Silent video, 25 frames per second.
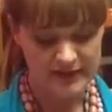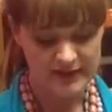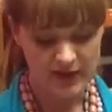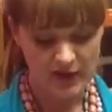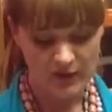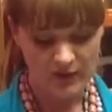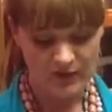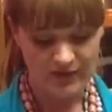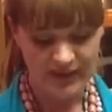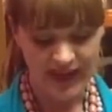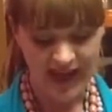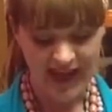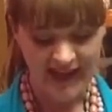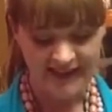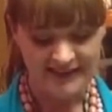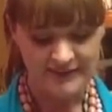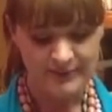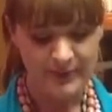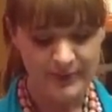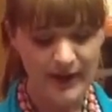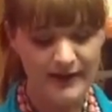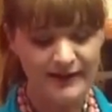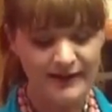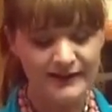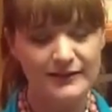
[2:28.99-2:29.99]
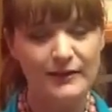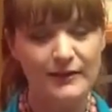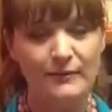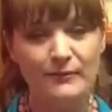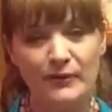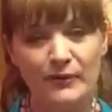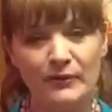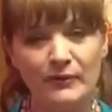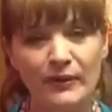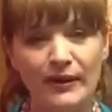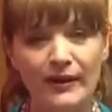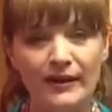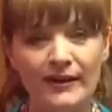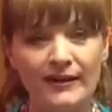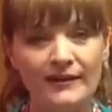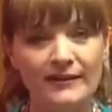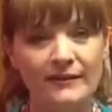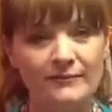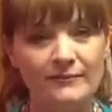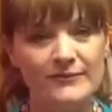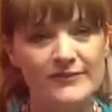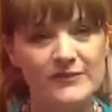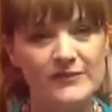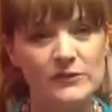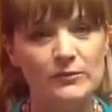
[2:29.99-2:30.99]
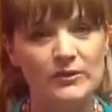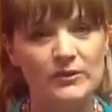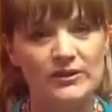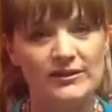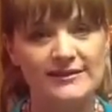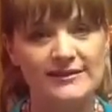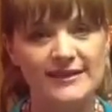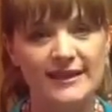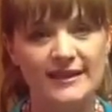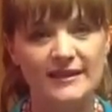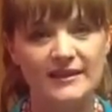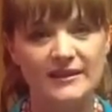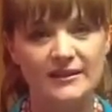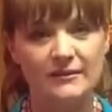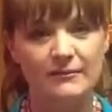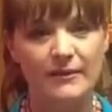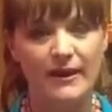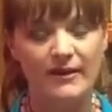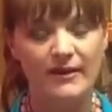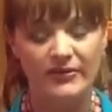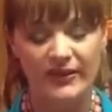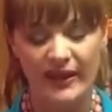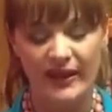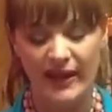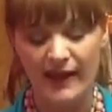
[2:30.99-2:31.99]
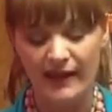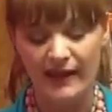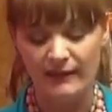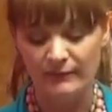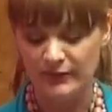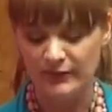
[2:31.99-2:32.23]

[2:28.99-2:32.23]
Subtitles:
So that's product number 1. I'm super excited about that.